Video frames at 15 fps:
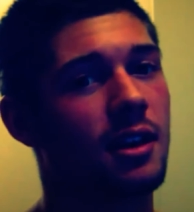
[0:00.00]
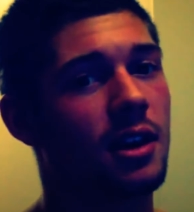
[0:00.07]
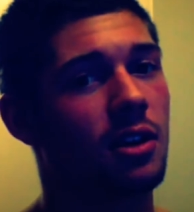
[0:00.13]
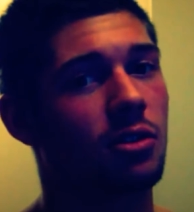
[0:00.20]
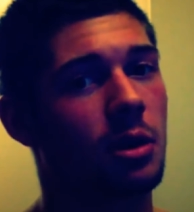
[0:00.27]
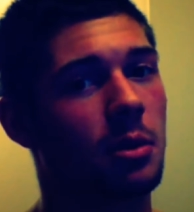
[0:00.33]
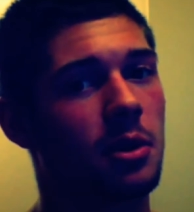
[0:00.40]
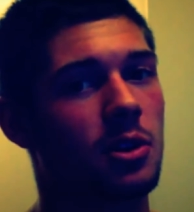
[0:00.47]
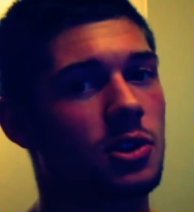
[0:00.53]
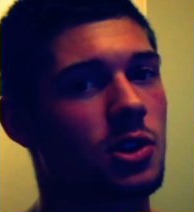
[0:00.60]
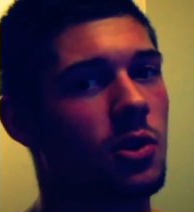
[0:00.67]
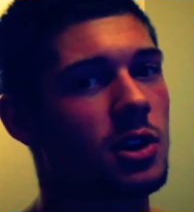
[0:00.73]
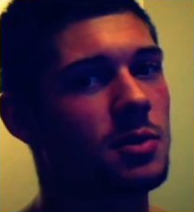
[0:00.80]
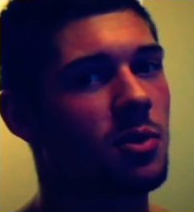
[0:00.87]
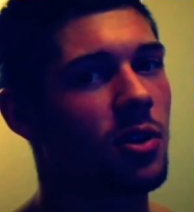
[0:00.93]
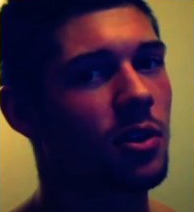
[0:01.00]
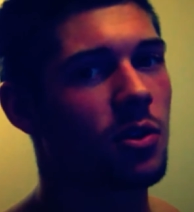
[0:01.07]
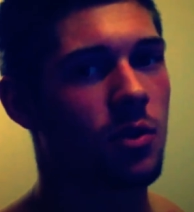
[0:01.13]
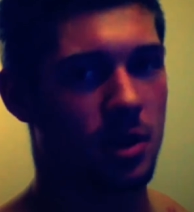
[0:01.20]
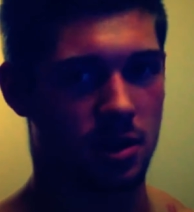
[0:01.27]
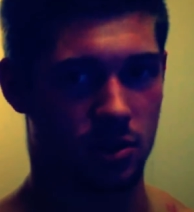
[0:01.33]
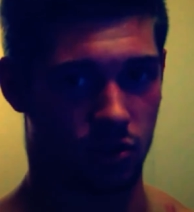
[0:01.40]
Remember, there's always more on the
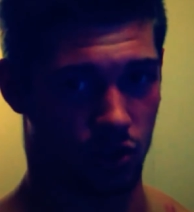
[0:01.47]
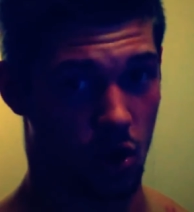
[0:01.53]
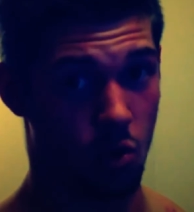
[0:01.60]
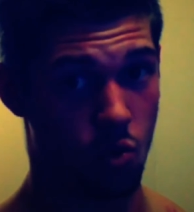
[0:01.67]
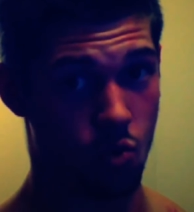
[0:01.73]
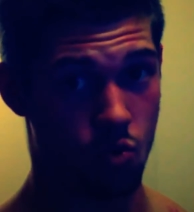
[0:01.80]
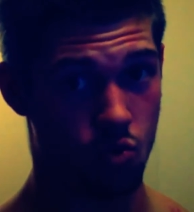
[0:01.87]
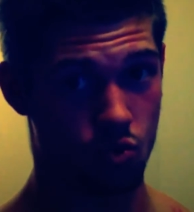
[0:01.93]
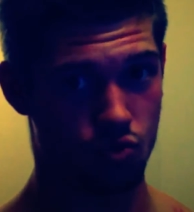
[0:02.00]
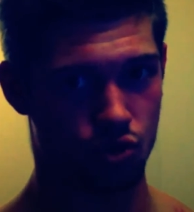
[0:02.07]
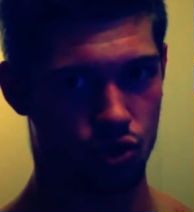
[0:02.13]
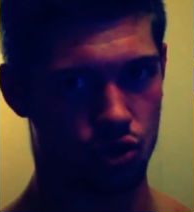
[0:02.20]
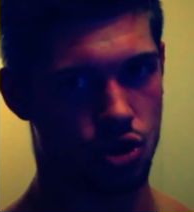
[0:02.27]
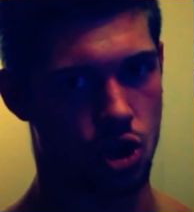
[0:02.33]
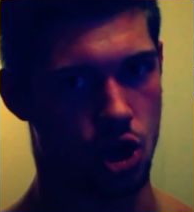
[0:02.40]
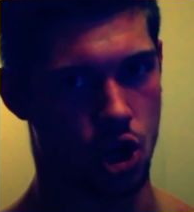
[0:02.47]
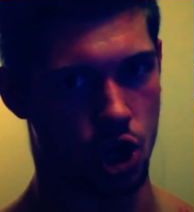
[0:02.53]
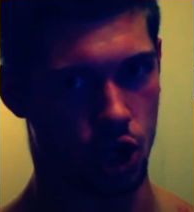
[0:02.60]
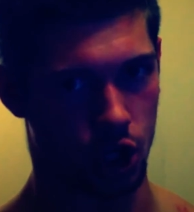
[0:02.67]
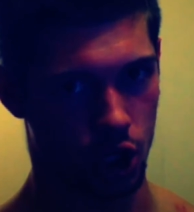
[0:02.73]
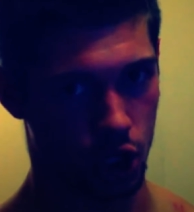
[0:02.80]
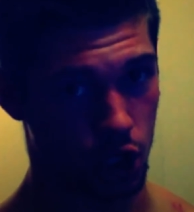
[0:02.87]
way, so
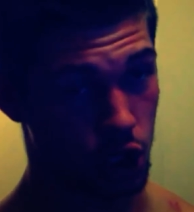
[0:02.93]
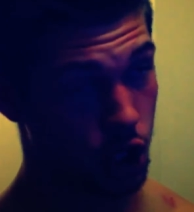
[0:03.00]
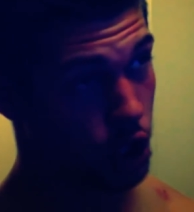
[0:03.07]
stay